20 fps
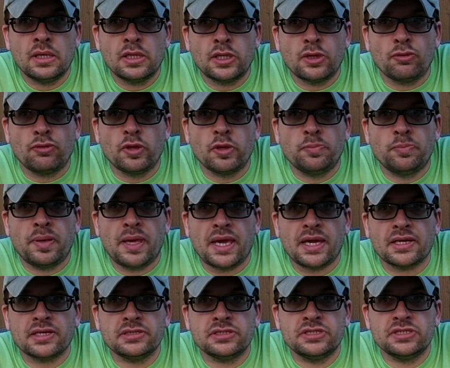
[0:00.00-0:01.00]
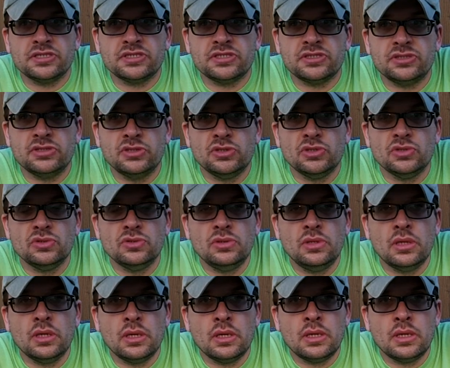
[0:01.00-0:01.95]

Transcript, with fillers: the repackaged dude.